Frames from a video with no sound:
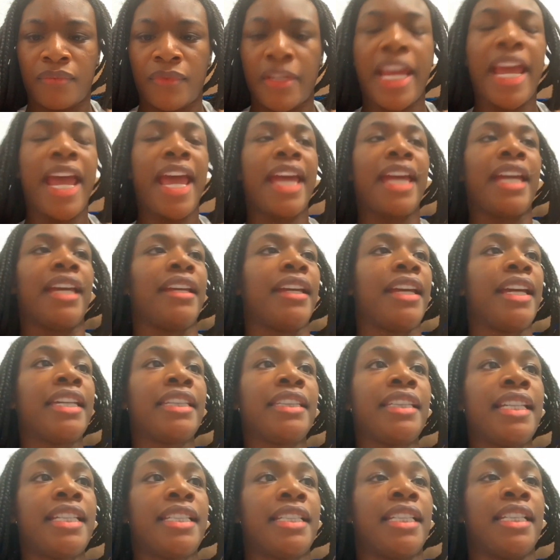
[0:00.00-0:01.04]
Hey, and
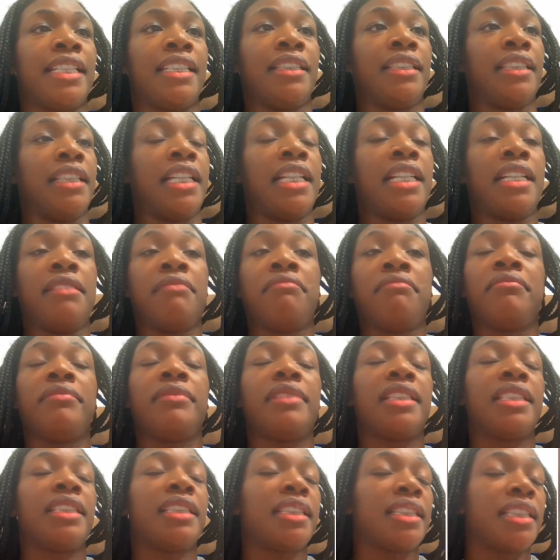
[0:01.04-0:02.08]
listen.
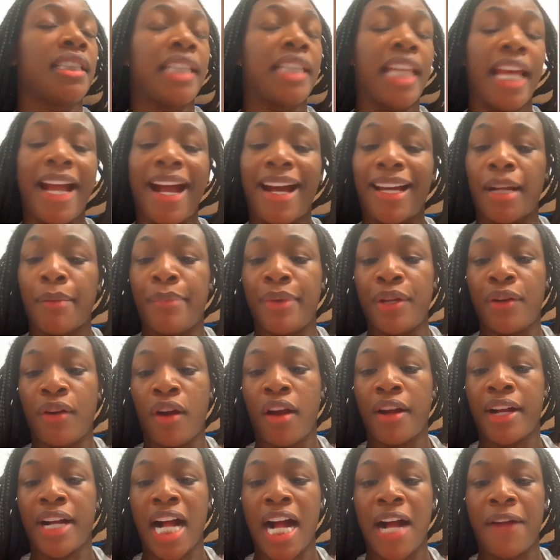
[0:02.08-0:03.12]
They got to build
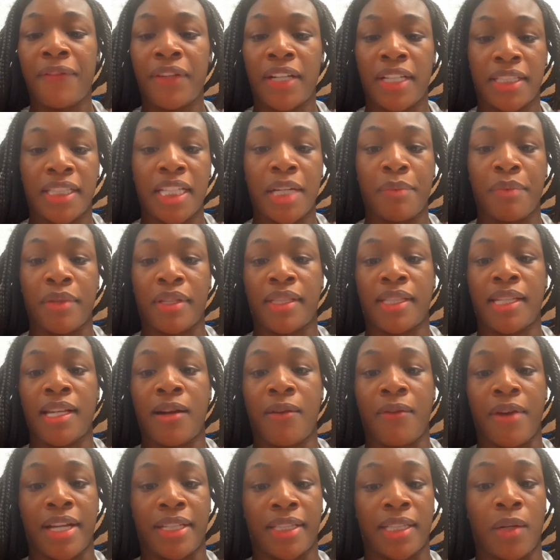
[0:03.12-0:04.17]
her confidence up in some
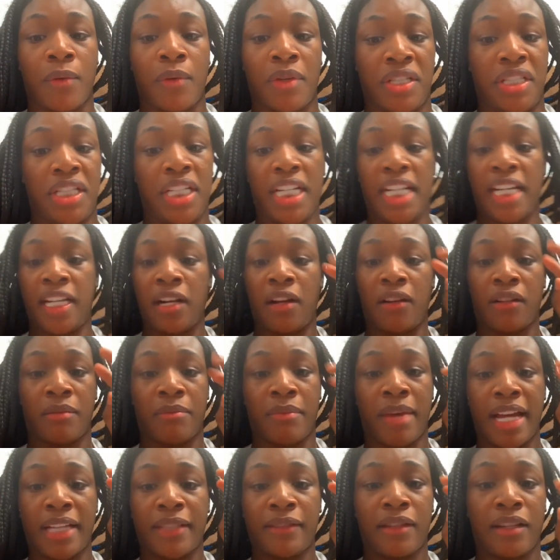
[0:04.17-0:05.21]
way. So when she get on the
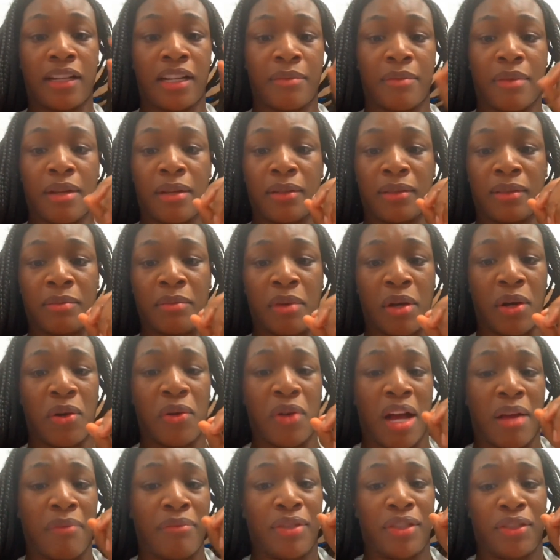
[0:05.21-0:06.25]
mic talking about some, oh,
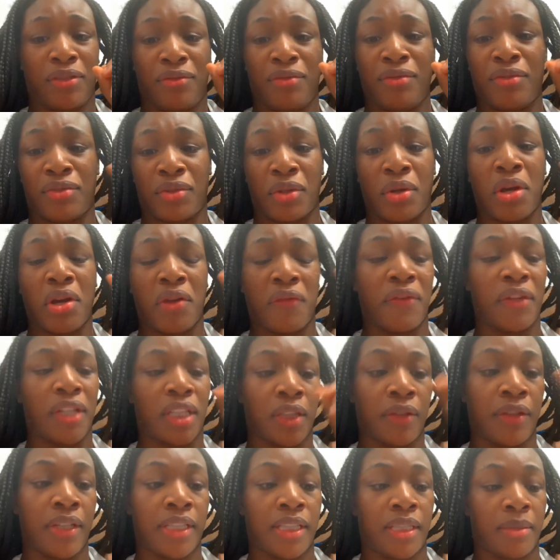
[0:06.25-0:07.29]
I'm just too strong for
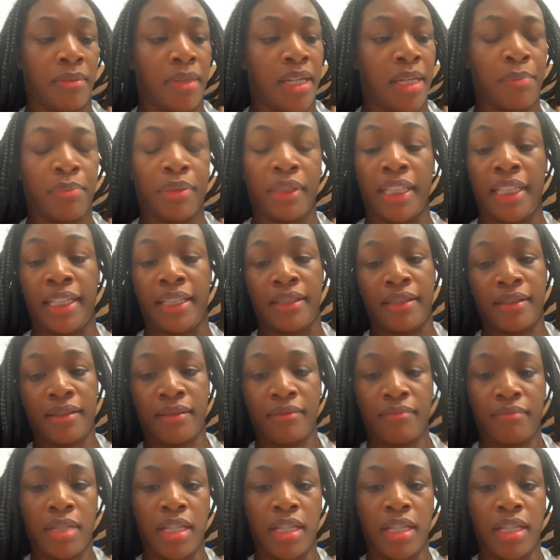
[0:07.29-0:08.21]
Claressa, man, please.